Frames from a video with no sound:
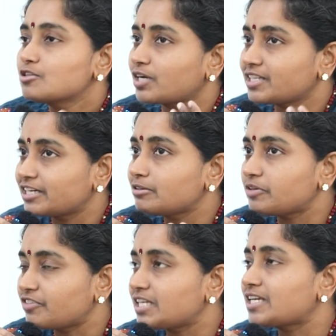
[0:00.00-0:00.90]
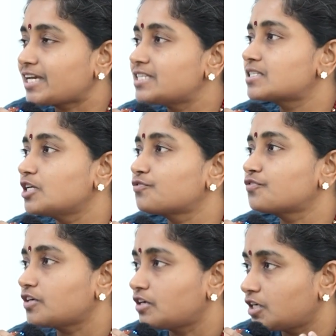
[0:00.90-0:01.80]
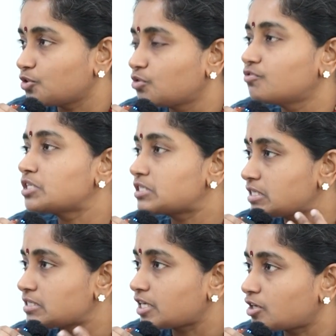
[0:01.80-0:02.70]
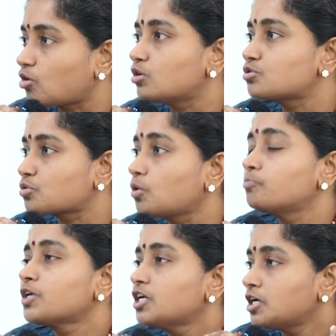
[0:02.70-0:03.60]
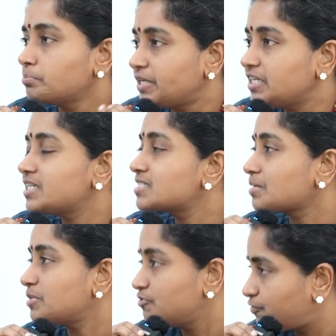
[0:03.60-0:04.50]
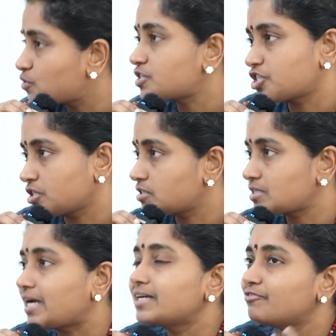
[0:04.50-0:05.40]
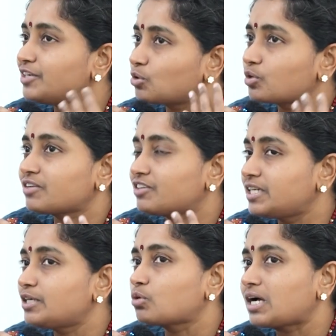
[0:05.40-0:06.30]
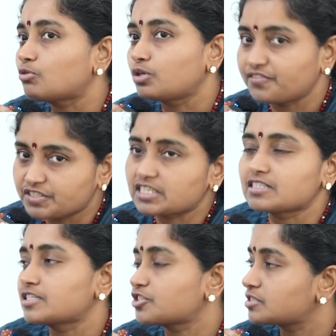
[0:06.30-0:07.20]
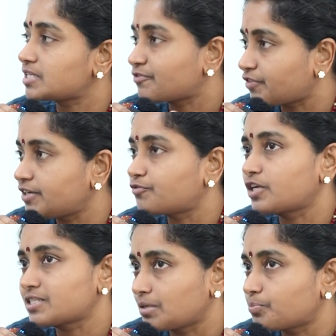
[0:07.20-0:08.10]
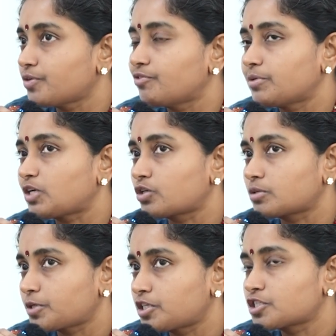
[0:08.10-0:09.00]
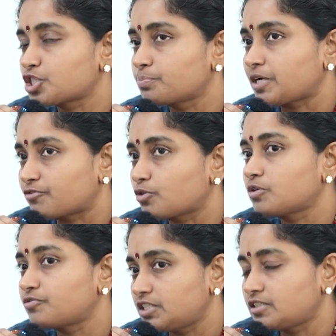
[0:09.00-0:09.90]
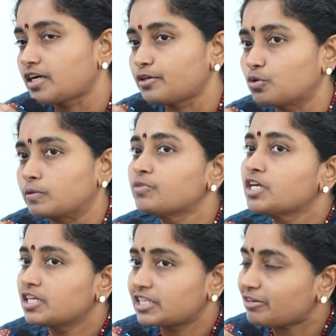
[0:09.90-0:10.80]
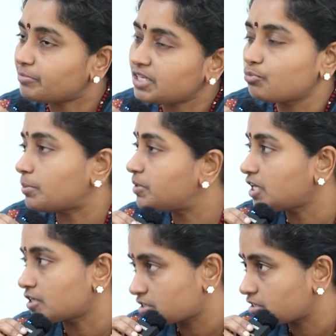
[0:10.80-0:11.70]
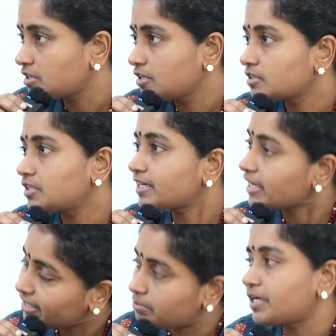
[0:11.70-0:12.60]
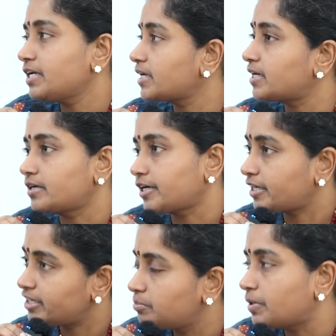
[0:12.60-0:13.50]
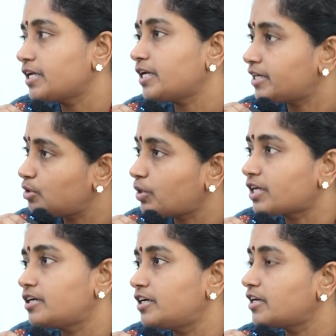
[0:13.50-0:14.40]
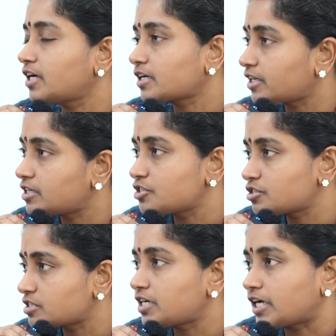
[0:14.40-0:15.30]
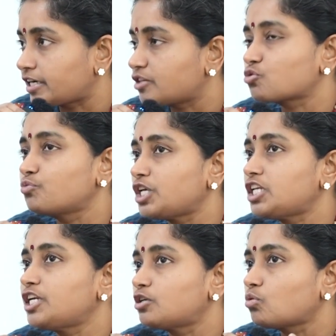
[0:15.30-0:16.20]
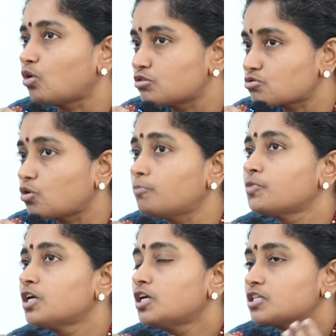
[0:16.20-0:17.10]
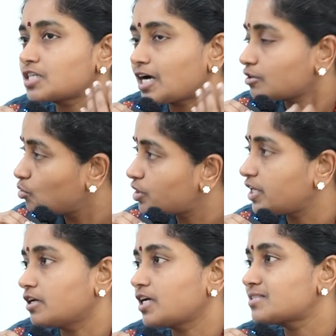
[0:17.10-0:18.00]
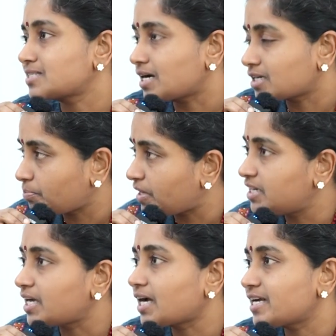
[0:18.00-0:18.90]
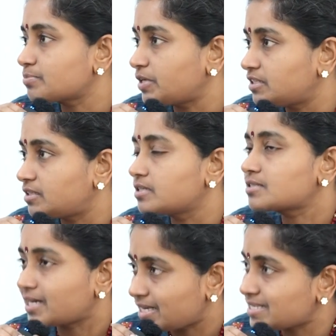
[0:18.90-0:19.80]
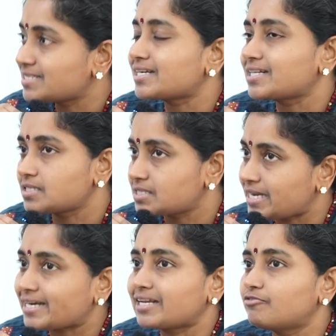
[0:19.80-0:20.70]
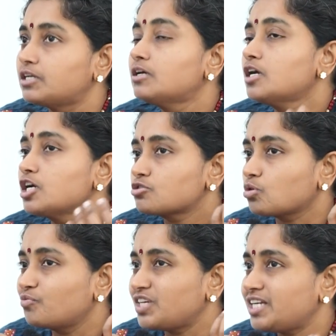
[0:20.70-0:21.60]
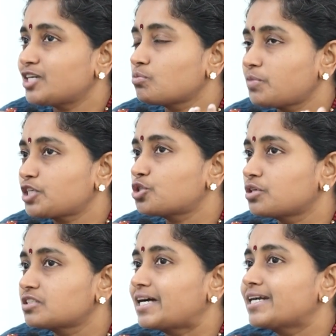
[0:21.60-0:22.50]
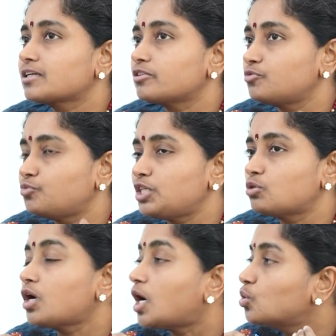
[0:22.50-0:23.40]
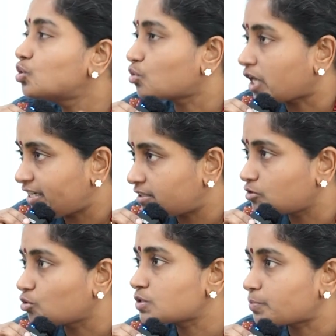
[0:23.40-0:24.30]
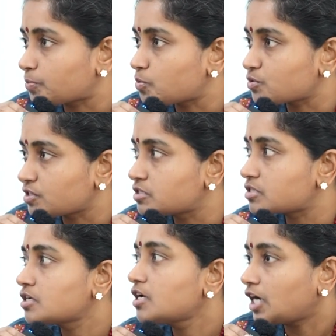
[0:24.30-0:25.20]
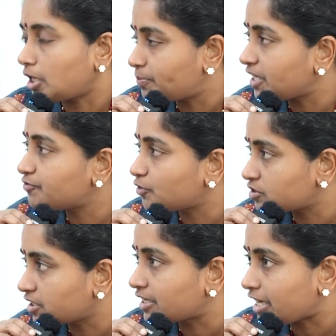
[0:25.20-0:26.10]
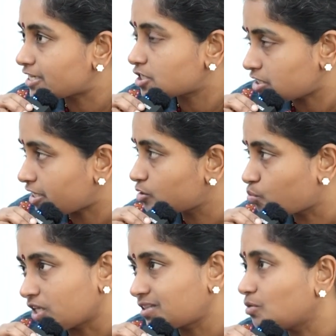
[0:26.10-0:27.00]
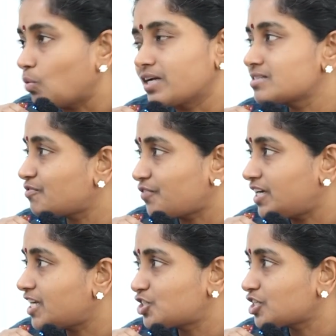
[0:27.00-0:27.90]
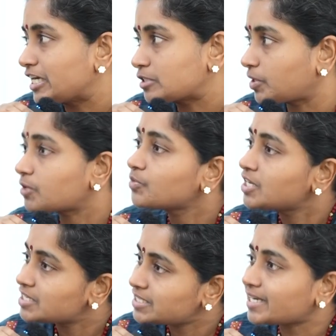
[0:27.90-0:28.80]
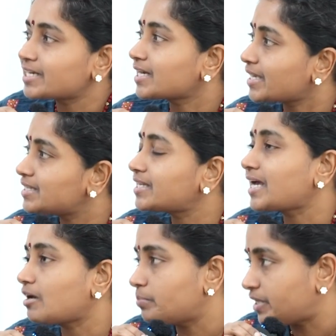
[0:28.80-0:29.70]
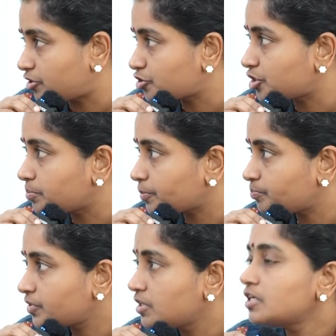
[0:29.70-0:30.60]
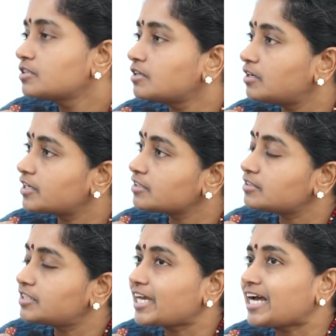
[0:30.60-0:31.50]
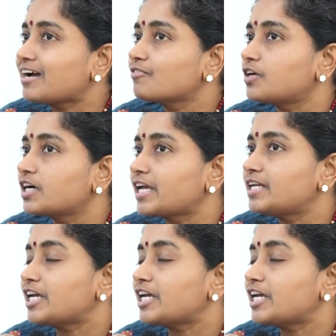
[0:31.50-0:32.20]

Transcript: So I think it'll be very nice if universities can also bring in some info sessions. And we don't even need to have only physical sessions. I find, for example, Women Entrepreneurship Platform of Niti Aayog, they have many webinars that anybody can attend. Anybody, anywhere in India can register and attend. So we need to also start looking, and Startup India has many things. And as I said, at the state level, so we need to make sure that we know how to write those proposals, apply for the grants. That is one thing. One is the financial aspect. Second, again, they have mentorship. Third, they have again